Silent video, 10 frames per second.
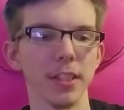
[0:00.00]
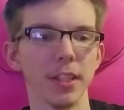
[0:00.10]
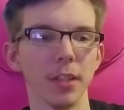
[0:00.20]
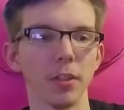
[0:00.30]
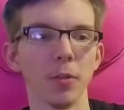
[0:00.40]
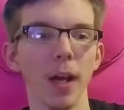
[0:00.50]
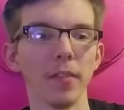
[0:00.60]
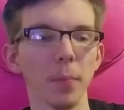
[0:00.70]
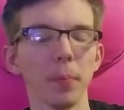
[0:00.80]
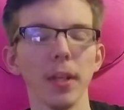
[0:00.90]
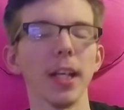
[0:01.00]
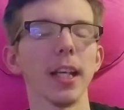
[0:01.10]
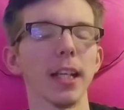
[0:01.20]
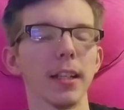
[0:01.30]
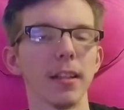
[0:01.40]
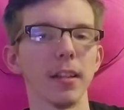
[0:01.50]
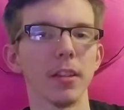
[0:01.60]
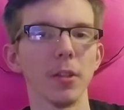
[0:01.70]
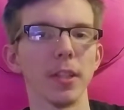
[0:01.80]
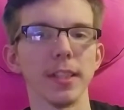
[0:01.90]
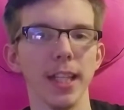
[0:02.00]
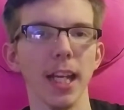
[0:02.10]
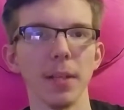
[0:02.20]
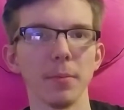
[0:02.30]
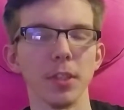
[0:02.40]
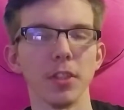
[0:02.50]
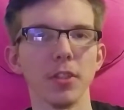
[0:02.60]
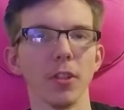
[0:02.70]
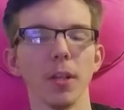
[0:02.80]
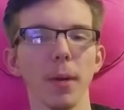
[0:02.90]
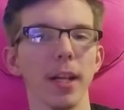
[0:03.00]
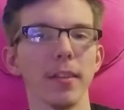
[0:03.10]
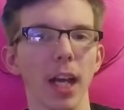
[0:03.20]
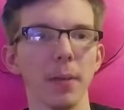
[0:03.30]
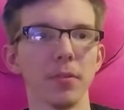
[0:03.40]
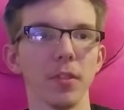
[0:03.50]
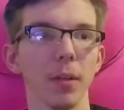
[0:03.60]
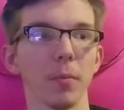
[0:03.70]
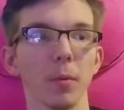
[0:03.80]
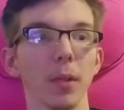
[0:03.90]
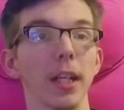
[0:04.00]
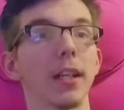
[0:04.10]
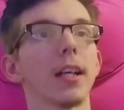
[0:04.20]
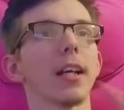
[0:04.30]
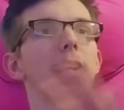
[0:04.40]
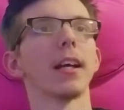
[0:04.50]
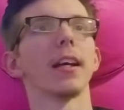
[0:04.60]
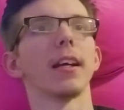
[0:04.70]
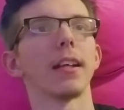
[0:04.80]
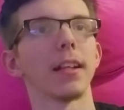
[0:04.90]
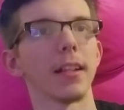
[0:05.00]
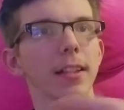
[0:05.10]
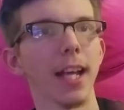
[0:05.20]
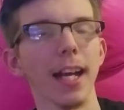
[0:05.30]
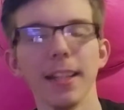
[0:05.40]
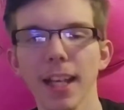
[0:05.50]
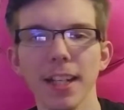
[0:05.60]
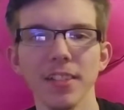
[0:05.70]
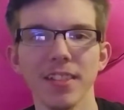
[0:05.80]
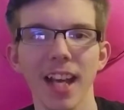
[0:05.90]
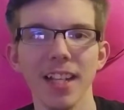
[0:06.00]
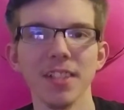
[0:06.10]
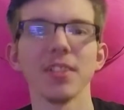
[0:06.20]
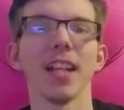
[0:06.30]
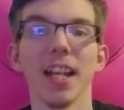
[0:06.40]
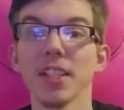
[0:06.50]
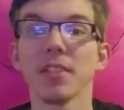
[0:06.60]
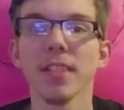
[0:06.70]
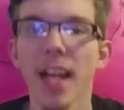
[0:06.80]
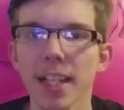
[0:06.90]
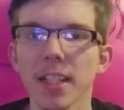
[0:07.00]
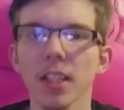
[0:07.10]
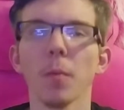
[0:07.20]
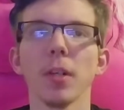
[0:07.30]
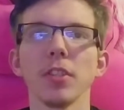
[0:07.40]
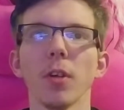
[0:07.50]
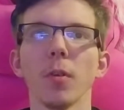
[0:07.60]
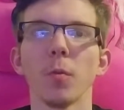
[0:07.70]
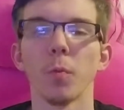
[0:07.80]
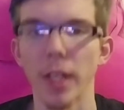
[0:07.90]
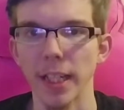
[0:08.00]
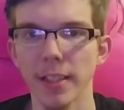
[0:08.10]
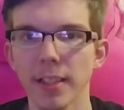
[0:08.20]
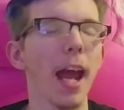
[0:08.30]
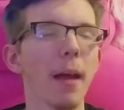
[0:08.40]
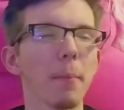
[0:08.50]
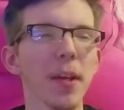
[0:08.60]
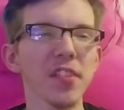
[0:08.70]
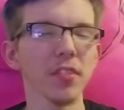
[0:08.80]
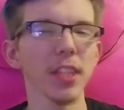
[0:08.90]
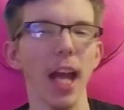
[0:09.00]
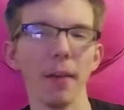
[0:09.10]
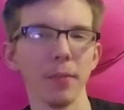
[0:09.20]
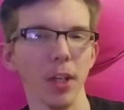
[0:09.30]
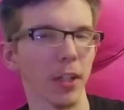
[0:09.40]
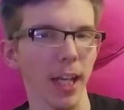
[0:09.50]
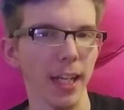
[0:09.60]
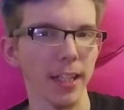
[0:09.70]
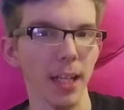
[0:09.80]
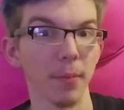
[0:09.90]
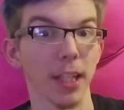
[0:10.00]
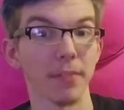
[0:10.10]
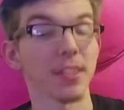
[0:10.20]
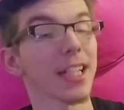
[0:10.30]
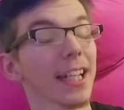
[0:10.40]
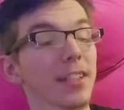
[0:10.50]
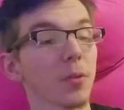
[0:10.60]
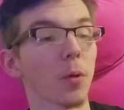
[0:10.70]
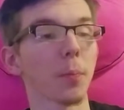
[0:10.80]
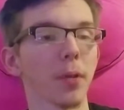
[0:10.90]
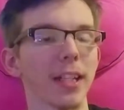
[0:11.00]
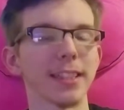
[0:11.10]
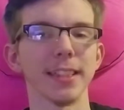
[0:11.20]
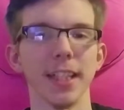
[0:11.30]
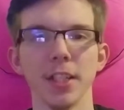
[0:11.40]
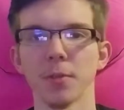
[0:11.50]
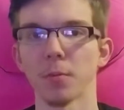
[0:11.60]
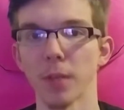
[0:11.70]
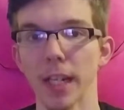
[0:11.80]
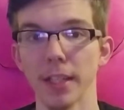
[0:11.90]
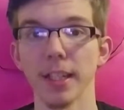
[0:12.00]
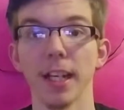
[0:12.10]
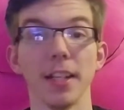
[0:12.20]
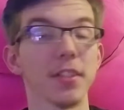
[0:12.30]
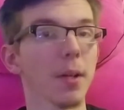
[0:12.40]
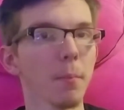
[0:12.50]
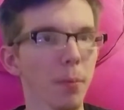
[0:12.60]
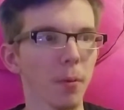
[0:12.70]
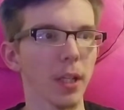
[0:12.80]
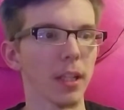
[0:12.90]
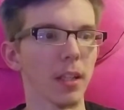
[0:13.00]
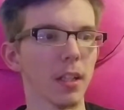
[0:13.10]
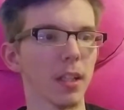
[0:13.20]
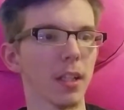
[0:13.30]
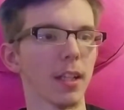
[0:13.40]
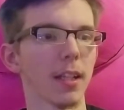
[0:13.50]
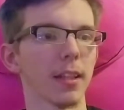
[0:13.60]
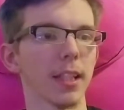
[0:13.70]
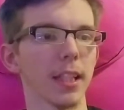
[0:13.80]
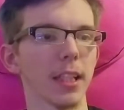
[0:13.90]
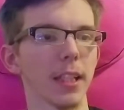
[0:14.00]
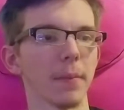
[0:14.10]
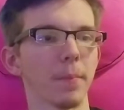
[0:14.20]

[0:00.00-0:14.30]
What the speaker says: that you have to play these games a certain amount of times for them to win. Yeah, that is technically what is called rigged. Basically, every arcade game that gives tickets or prizes is rigged. And at some point, the